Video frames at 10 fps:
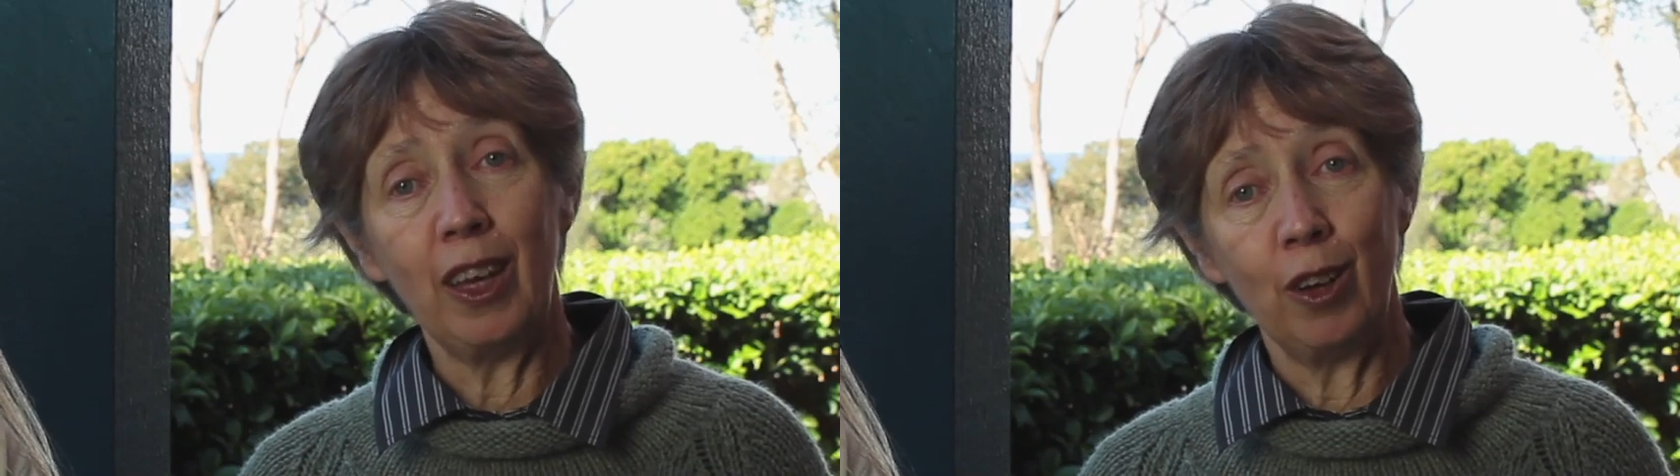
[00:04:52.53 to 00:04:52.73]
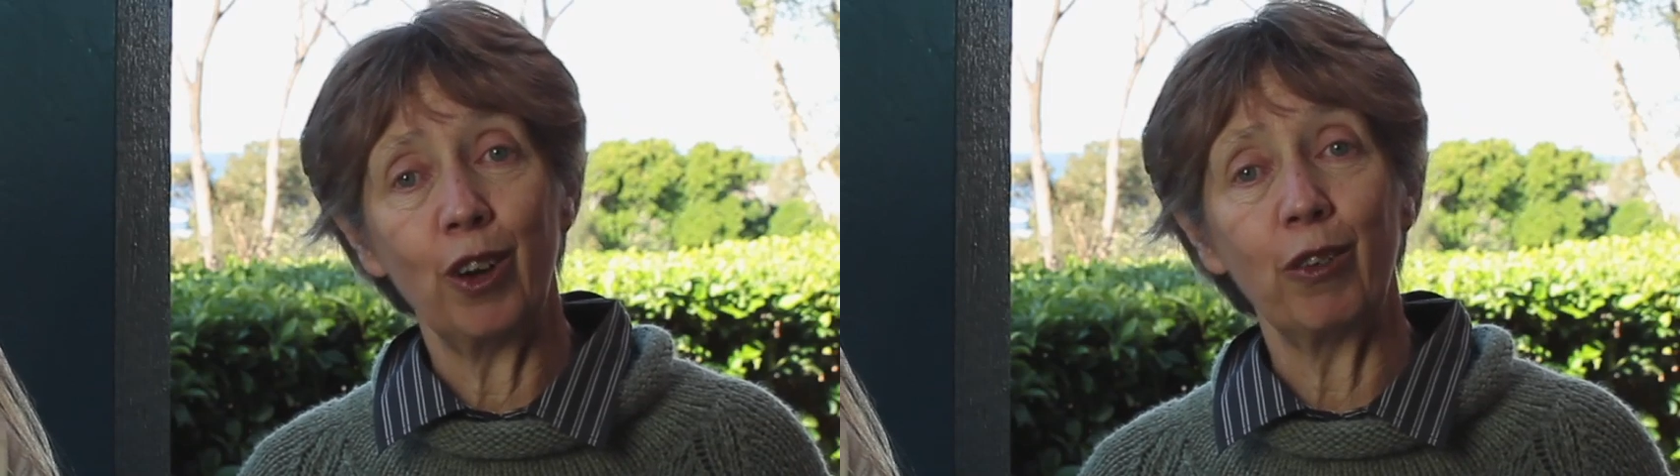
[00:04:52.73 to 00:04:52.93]

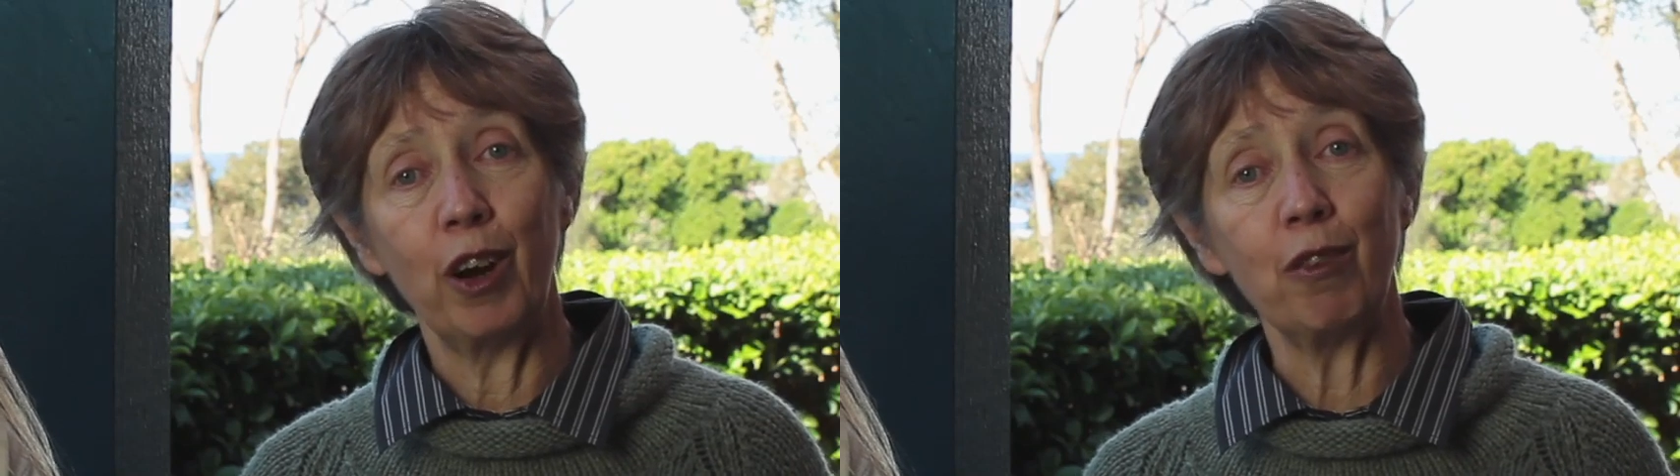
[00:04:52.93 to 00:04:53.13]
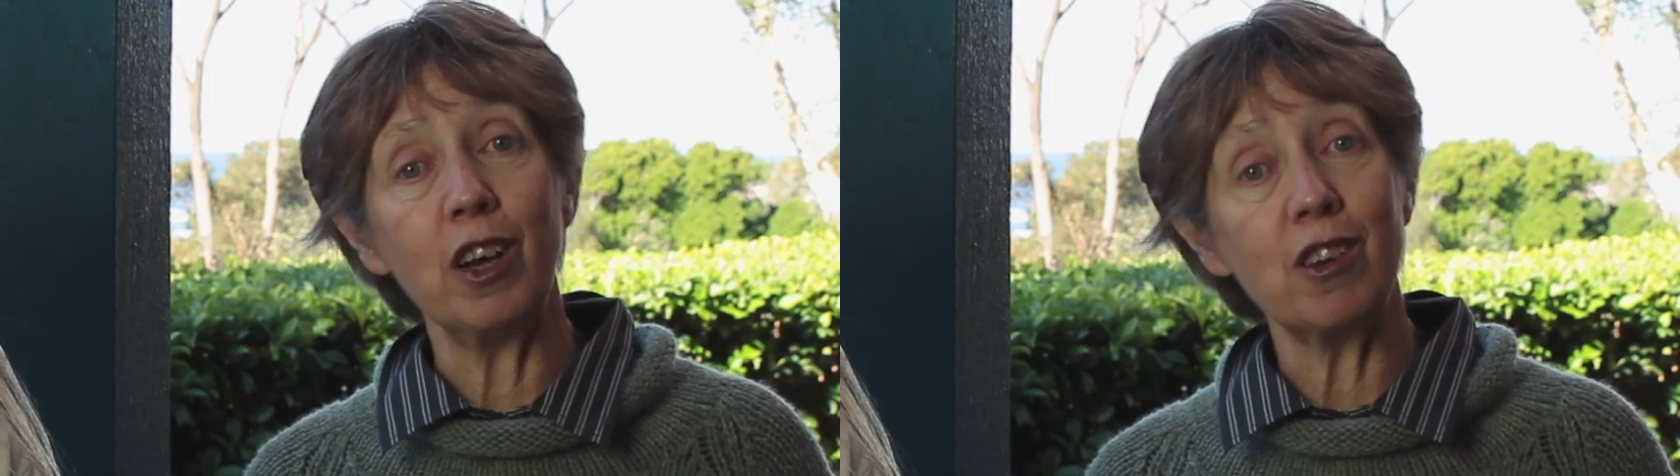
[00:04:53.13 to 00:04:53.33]
in her
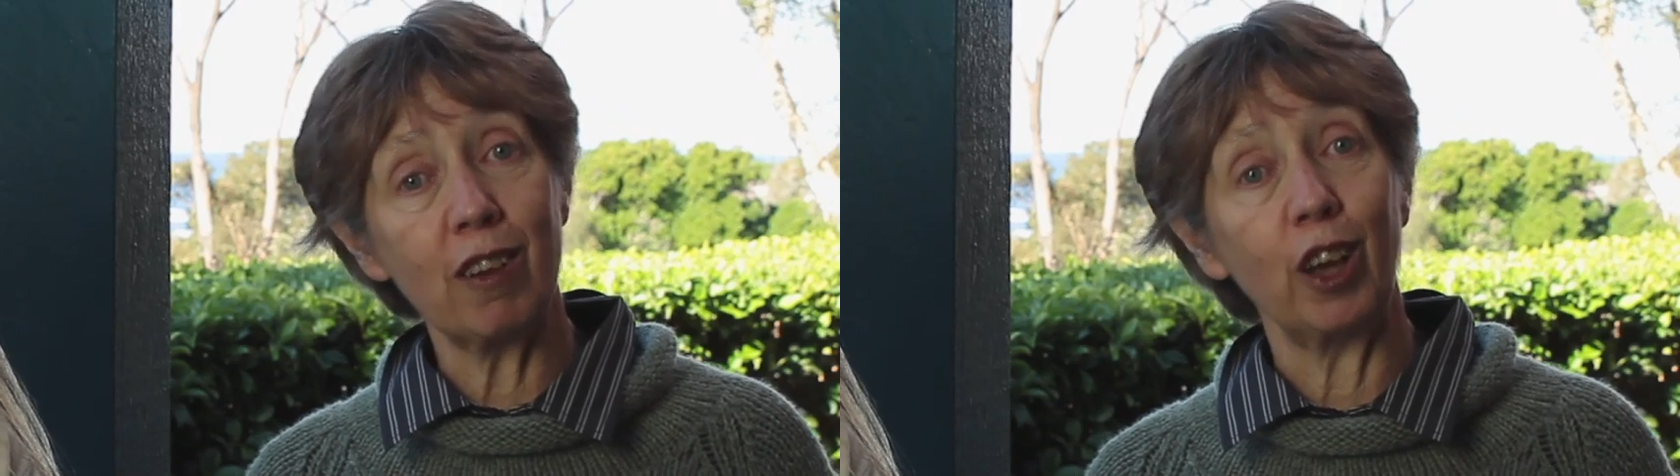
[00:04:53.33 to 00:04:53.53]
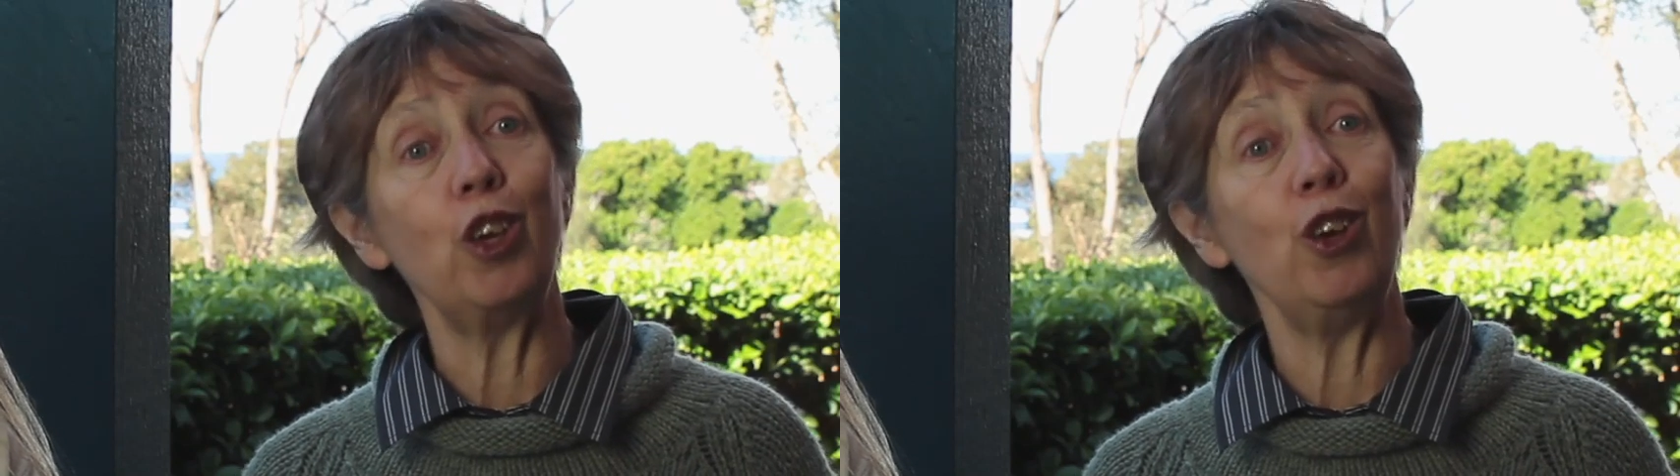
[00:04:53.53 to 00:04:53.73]
own right,
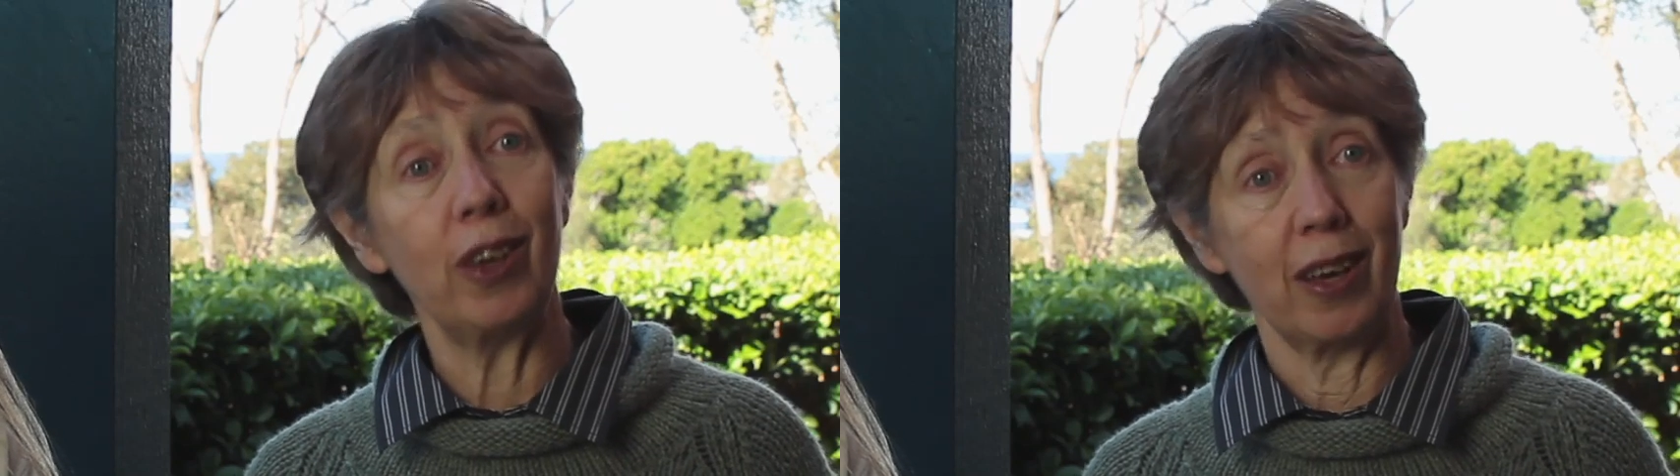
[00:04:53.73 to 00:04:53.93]
just like you